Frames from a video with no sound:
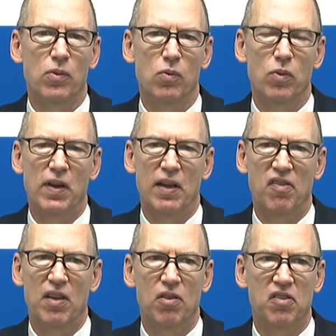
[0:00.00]
we've got
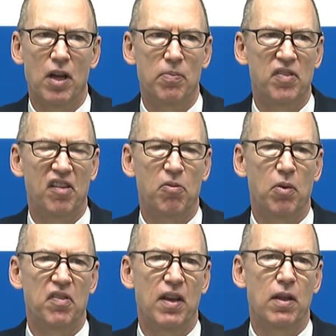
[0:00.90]
sales up
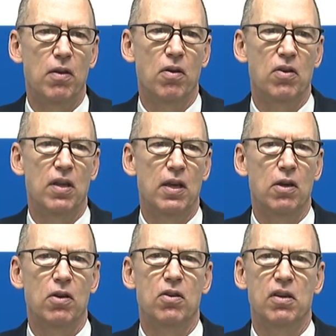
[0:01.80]
6%
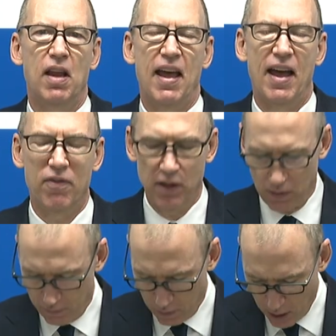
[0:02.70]
year-on-year and a halving
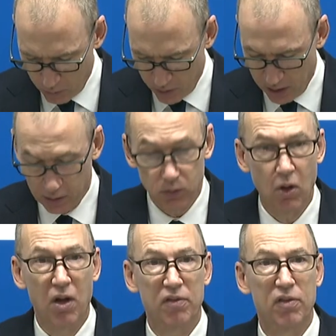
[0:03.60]
of our operating
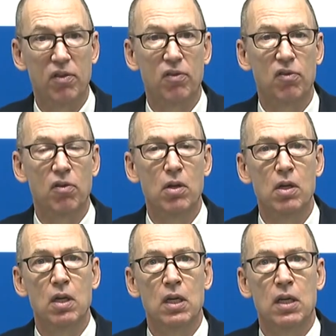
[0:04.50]
losses.
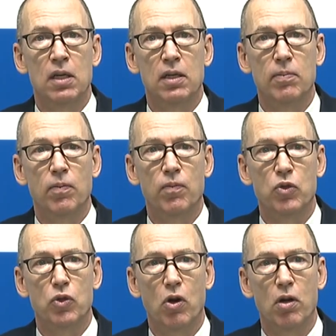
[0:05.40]

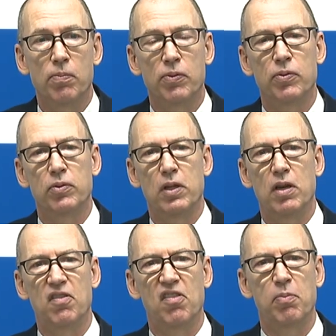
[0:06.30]
Sharp, in
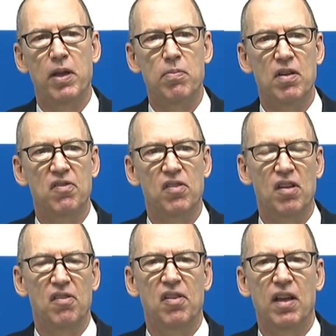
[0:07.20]
its display
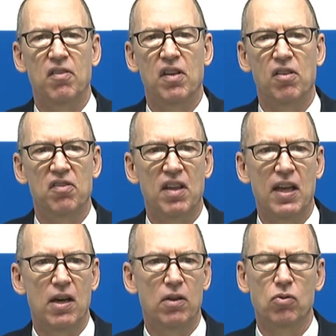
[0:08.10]
business, had sales
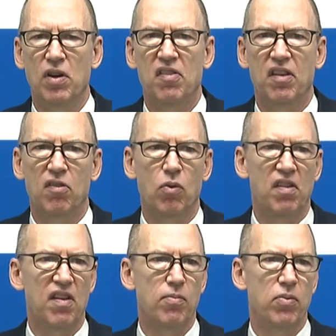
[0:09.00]
down
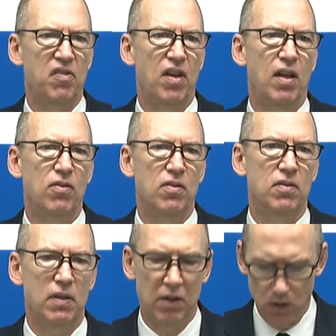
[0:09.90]

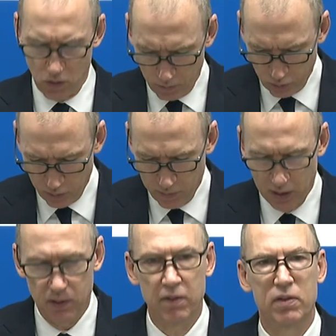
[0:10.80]
26%-27% and no
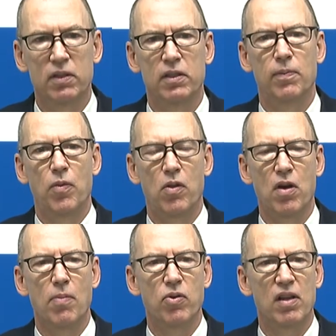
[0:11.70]
improvement on the
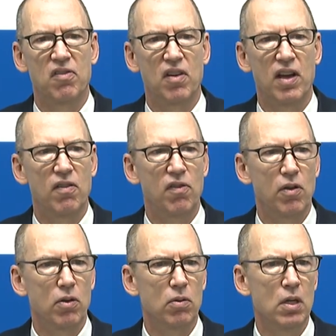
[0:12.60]
operating side.
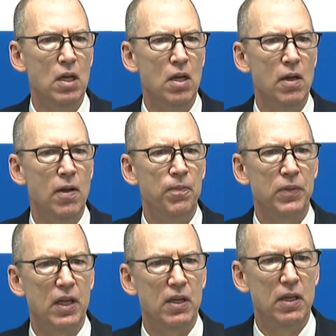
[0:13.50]
So
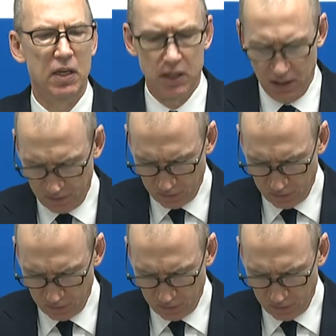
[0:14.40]
it does